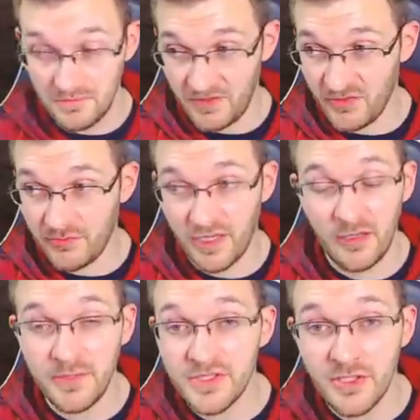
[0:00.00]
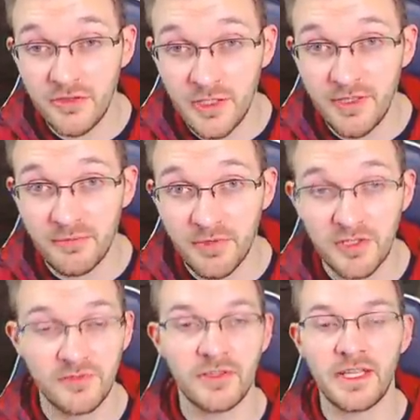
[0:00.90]
This will probably be showing up as
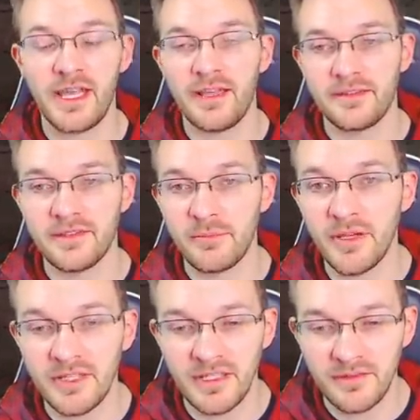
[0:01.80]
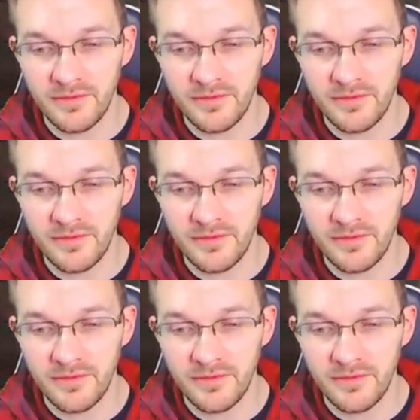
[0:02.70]
purple for like accessibility